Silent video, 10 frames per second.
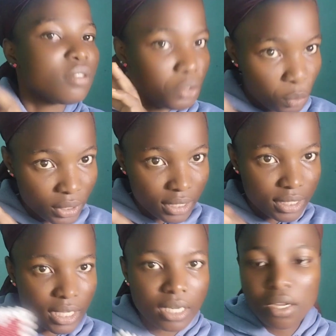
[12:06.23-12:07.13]
You
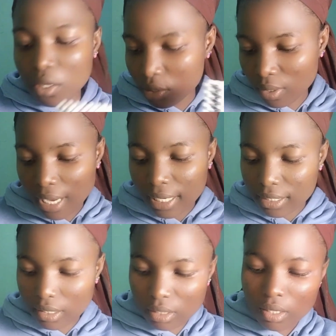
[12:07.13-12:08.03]
understand? So that
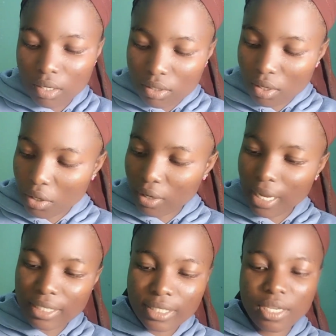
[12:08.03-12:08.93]
is it. So you
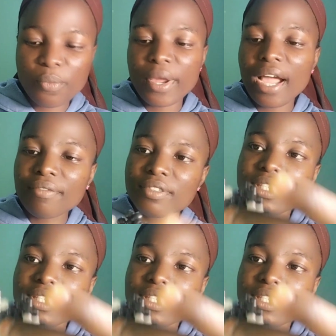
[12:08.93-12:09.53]
can see we have